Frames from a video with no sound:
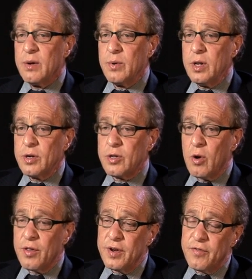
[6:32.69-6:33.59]
we looked at
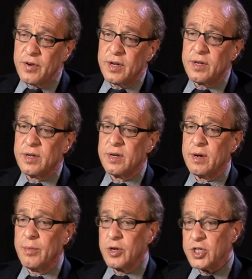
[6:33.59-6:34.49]
all the different
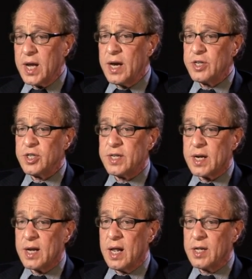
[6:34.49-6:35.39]
emerging energy
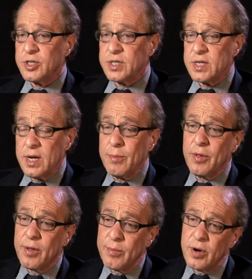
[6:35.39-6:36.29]
technologies. A number
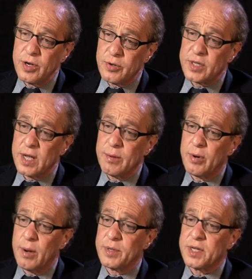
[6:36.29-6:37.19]
of them are interesting and
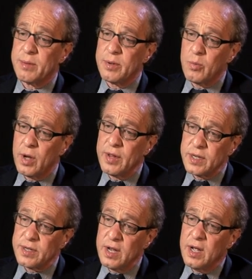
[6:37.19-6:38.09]
promising, but one
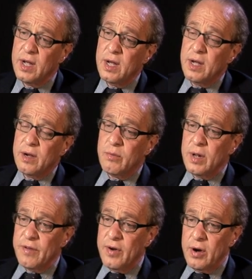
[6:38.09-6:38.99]
that's
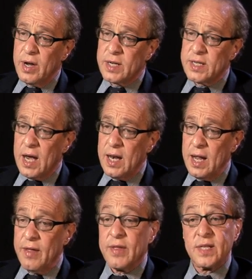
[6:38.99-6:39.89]
really very
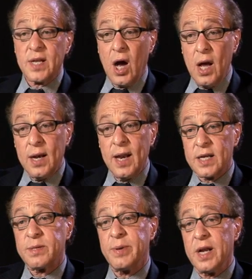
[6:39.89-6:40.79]
exciting and that's on an
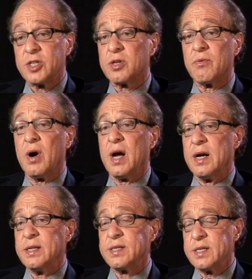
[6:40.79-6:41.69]
exponential
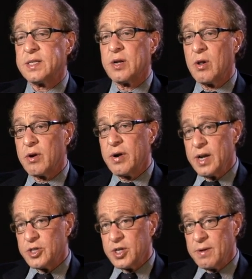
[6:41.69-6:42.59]
rise is solar
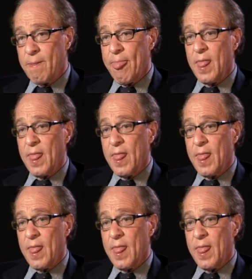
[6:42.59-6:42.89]
energy.